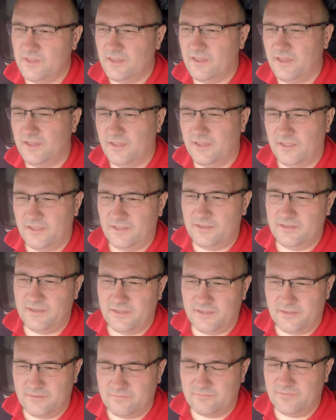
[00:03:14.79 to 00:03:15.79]
and
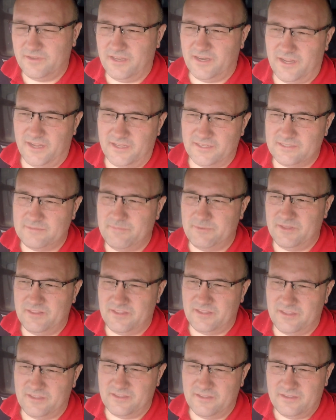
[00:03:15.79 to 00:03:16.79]
you know, had to put
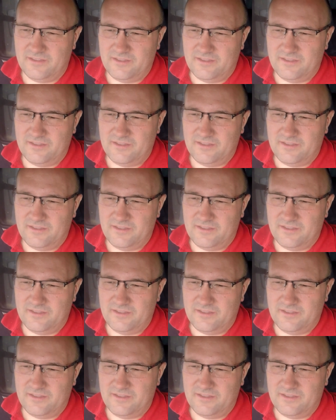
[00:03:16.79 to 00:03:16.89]
the